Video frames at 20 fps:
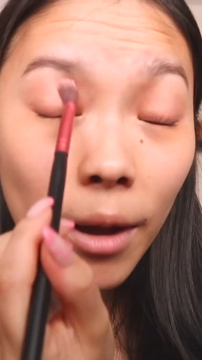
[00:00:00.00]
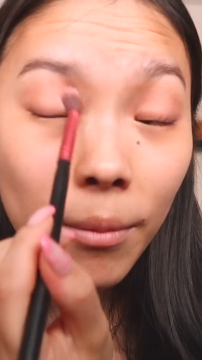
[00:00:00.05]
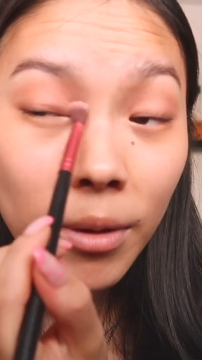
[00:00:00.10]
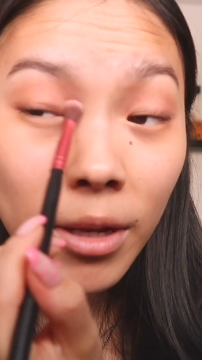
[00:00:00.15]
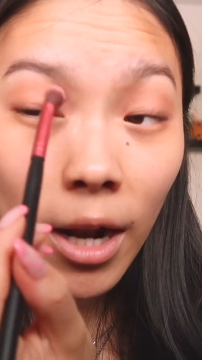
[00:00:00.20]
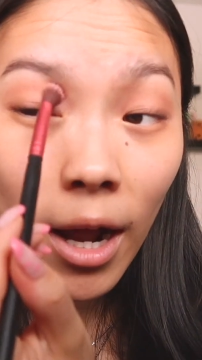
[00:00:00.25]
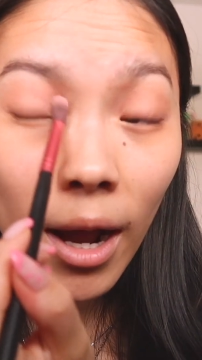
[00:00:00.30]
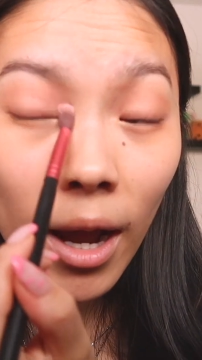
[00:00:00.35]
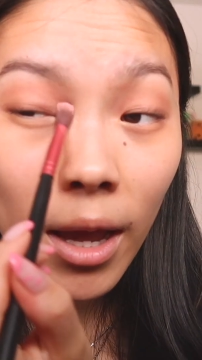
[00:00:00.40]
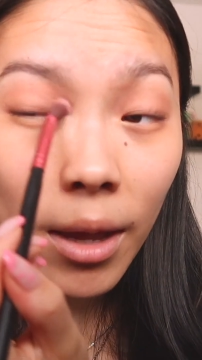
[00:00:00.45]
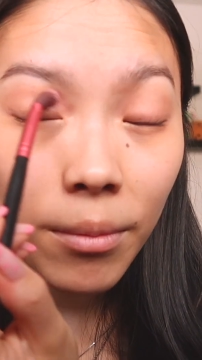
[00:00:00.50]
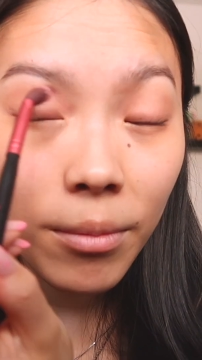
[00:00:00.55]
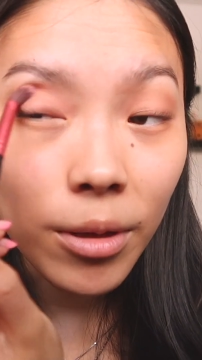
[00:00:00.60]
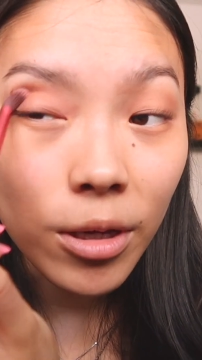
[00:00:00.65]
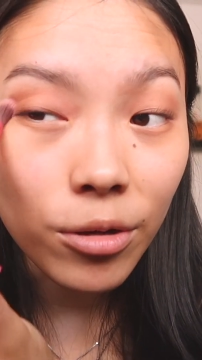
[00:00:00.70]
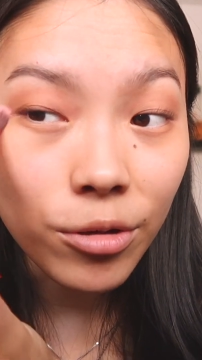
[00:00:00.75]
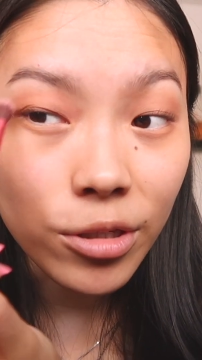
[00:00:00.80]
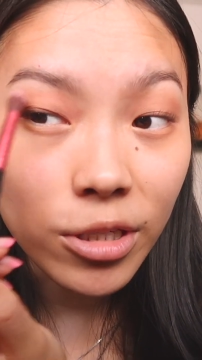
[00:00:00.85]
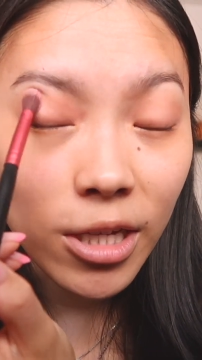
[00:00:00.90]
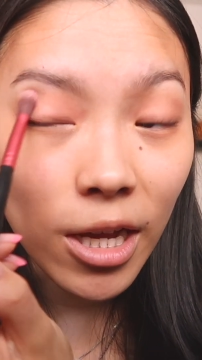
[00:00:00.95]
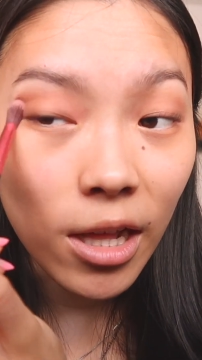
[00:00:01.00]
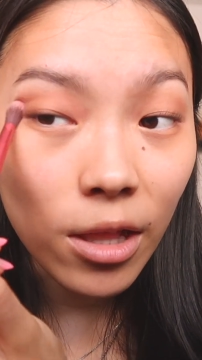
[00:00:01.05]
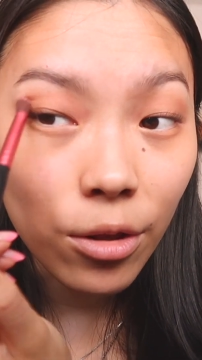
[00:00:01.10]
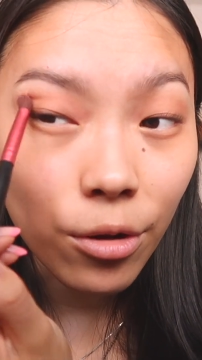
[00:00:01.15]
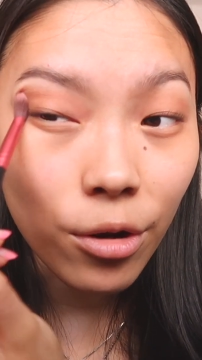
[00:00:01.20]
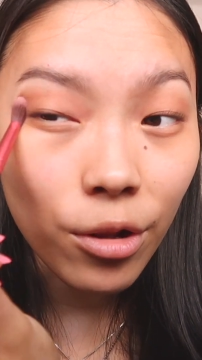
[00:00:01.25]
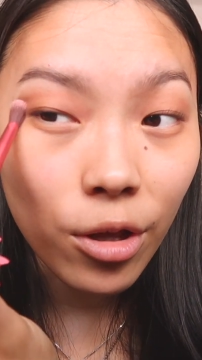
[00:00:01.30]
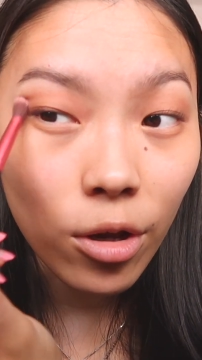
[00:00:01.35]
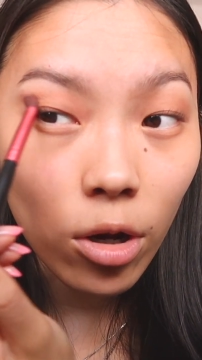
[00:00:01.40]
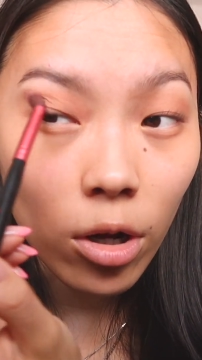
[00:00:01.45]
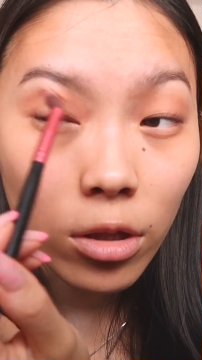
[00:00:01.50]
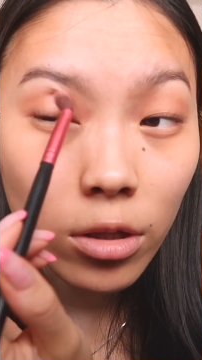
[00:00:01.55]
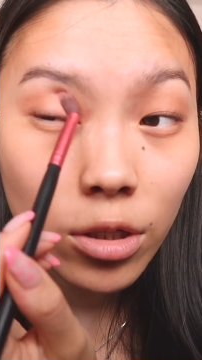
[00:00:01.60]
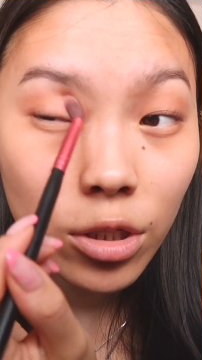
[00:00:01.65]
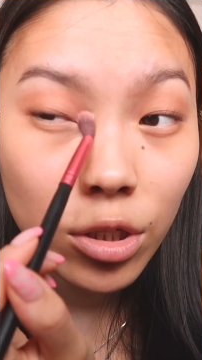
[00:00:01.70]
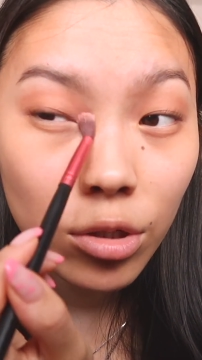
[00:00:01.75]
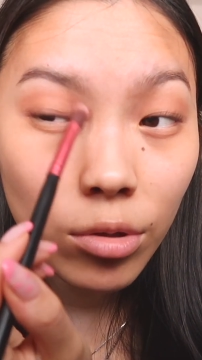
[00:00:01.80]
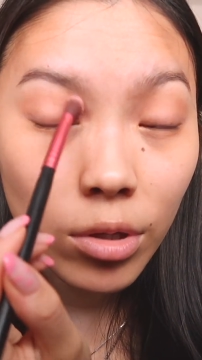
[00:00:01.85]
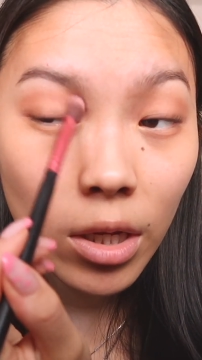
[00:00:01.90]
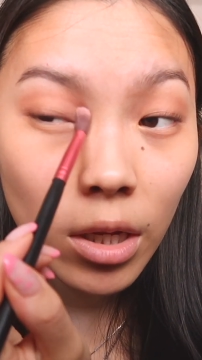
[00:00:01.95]
I mean, I'm guilty. I literally call it
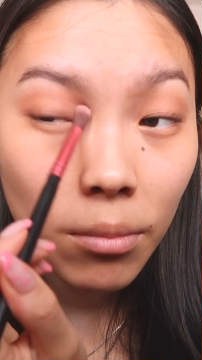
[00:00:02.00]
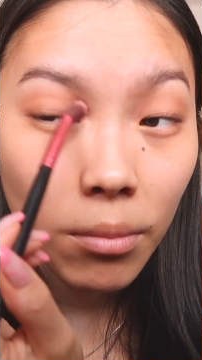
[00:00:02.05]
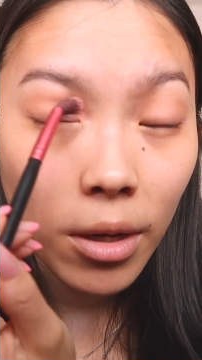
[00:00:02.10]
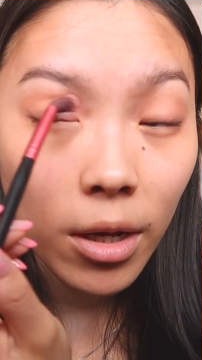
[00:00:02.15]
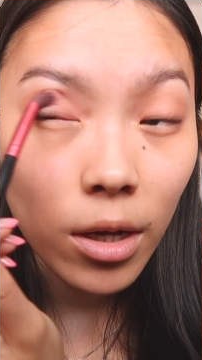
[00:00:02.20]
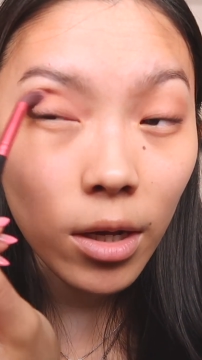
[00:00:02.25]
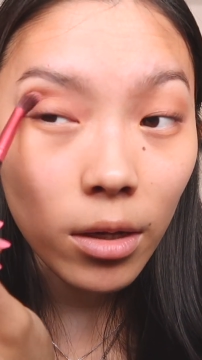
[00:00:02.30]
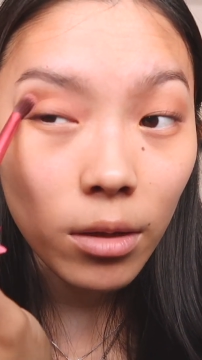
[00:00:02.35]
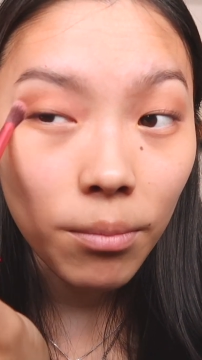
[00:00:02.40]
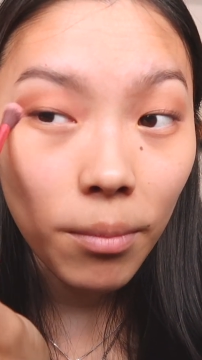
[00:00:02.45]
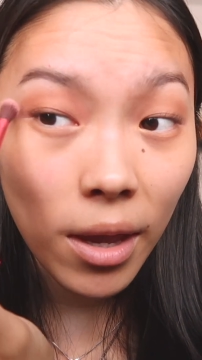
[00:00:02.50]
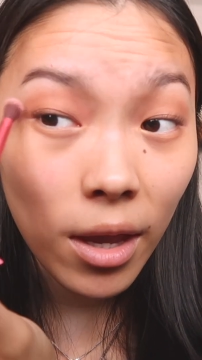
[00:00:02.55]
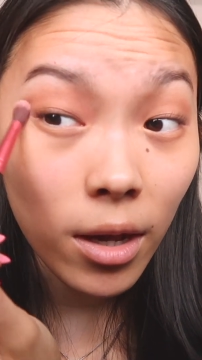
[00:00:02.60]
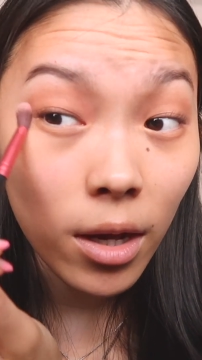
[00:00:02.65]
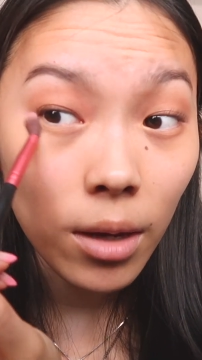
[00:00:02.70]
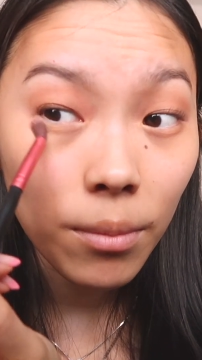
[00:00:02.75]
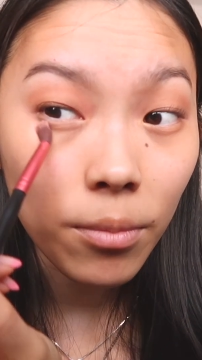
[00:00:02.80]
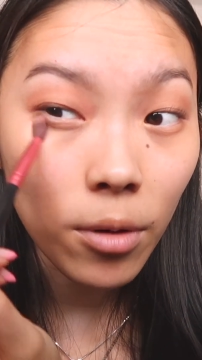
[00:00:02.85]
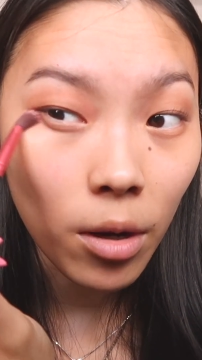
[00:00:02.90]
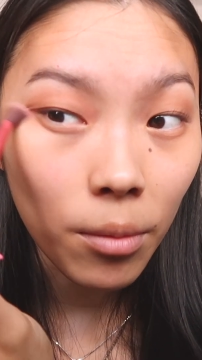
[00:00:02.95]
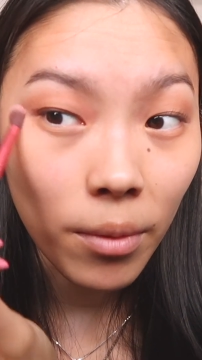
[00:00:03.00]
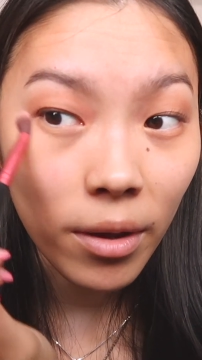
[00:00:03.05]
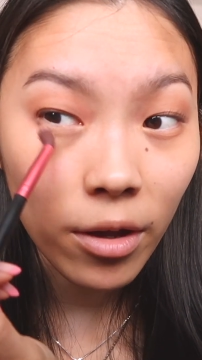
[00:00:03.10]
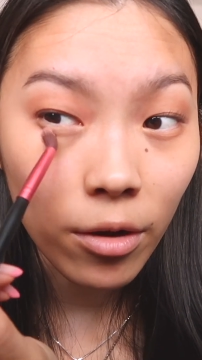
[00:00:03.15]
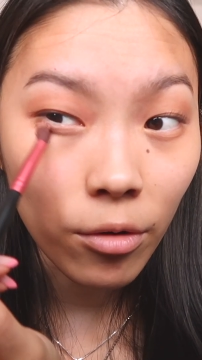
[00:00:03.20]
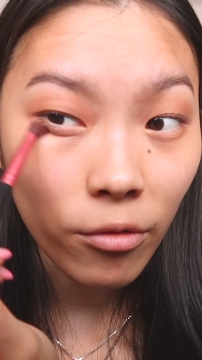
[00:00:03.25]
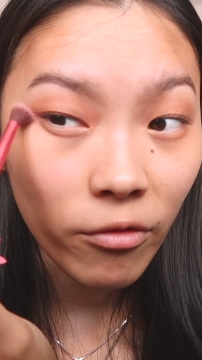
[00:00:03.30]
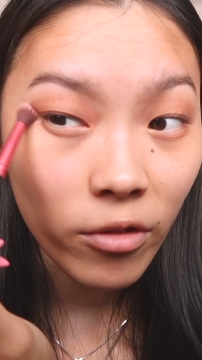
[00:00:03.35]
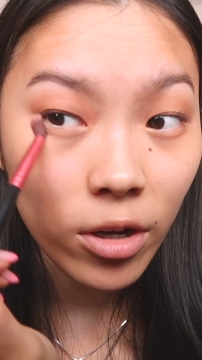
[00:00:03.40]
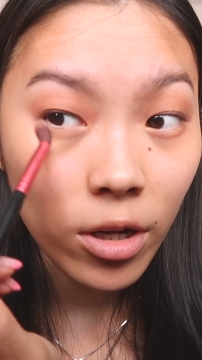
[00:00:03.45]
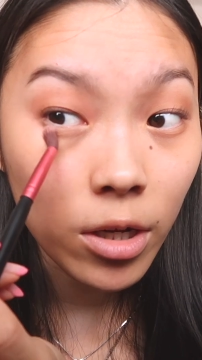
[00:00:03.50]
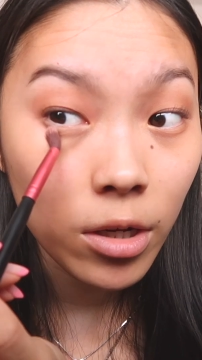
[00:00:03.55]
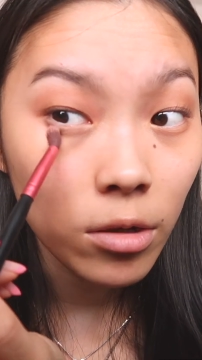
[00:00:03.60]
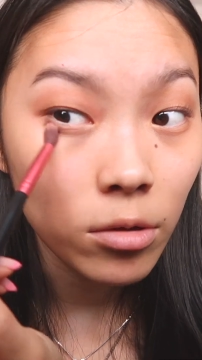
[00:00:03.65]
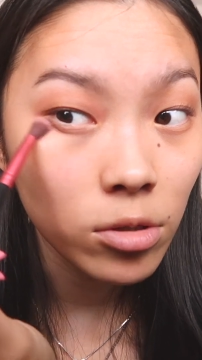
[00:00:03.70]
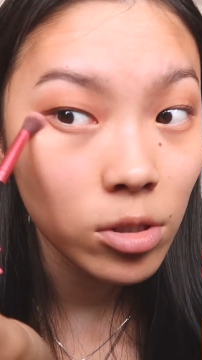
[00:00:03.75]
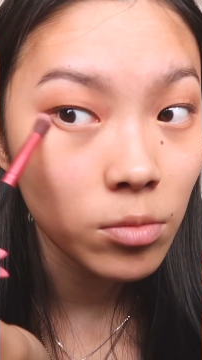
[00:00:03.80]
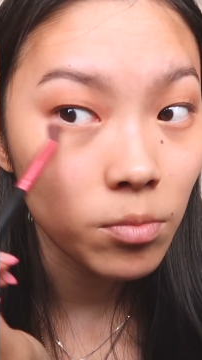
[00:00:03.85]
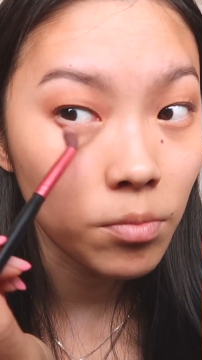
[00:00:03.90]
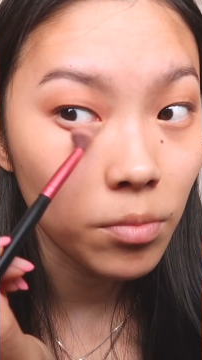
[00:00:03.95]
douyin makeup on my own
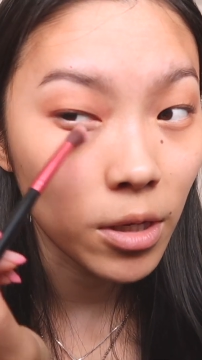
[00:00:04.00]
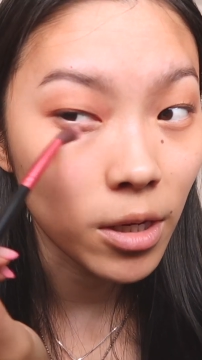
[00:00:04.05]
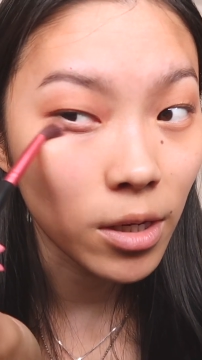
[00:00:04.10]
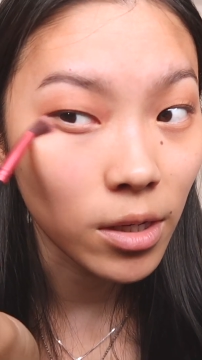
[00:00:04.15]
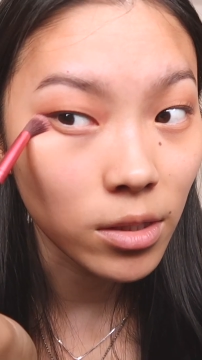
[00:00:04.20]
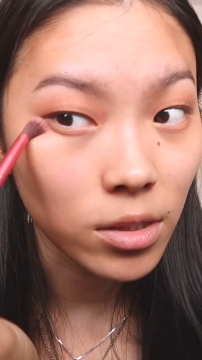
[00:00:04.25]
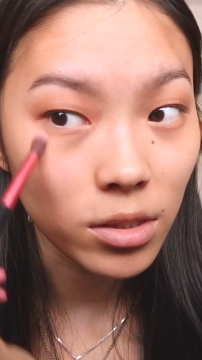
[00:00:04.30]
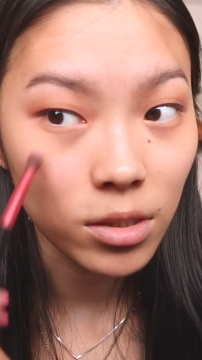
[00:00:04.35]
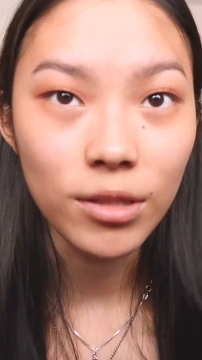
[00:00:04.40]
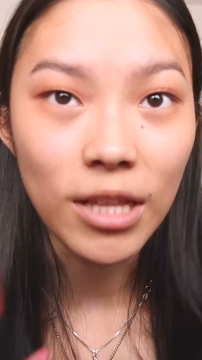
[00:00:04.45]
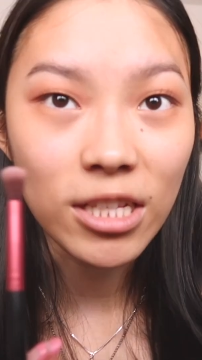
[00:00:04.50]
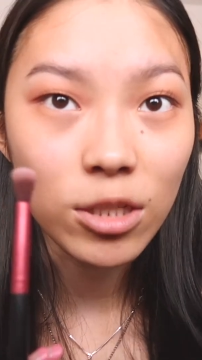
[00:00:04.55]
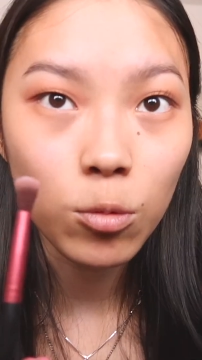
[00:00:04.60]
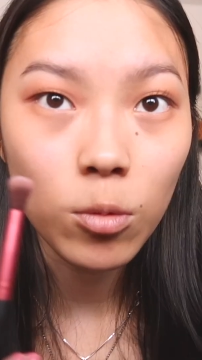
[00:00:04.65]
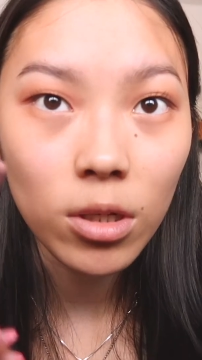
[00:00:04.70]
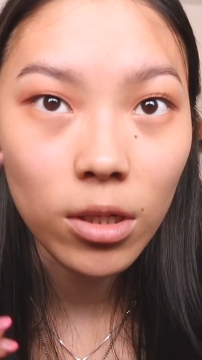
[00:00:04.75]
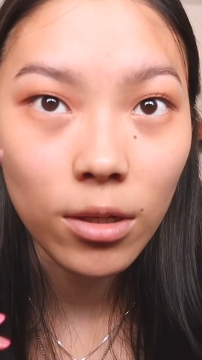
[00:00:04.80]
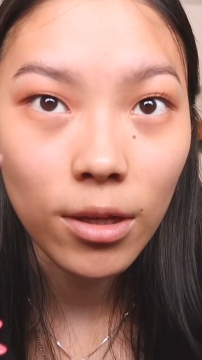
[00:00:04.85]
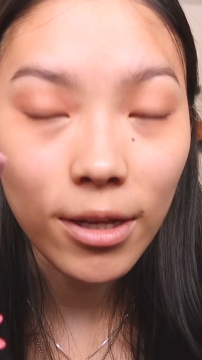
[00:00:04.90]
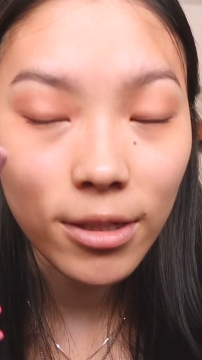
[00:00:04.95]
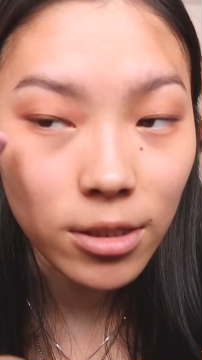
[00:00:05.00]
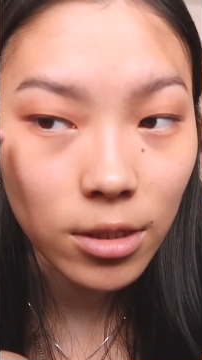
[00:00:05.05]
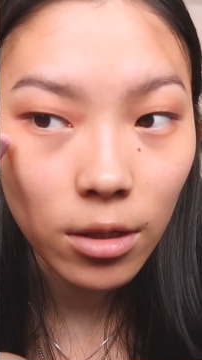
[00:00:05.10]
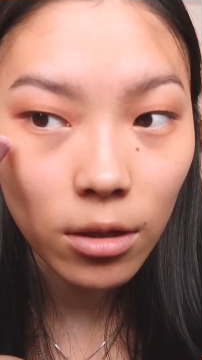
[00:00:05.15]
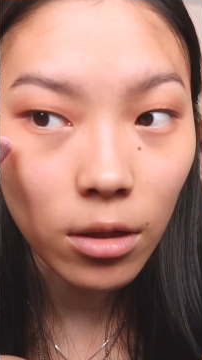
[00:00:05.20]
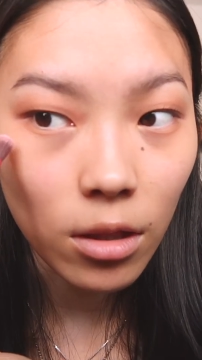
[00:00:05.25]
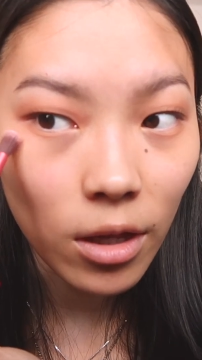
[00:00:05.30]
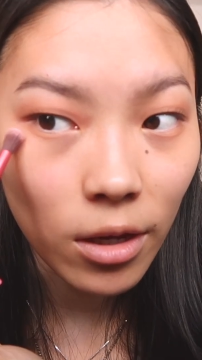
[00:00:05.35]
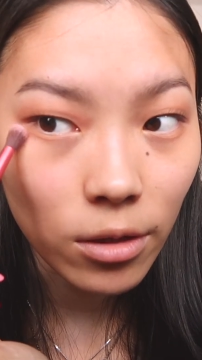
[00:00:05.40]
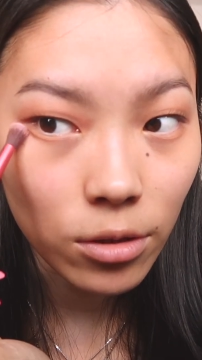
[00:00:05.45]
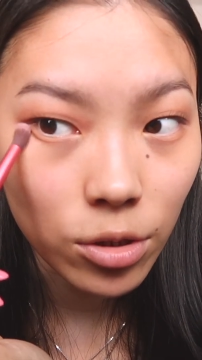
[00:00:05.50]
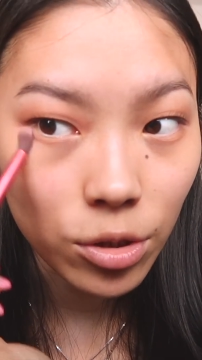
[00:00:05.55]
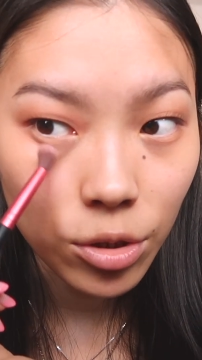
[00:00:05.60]
videos because that's what gets the clicks,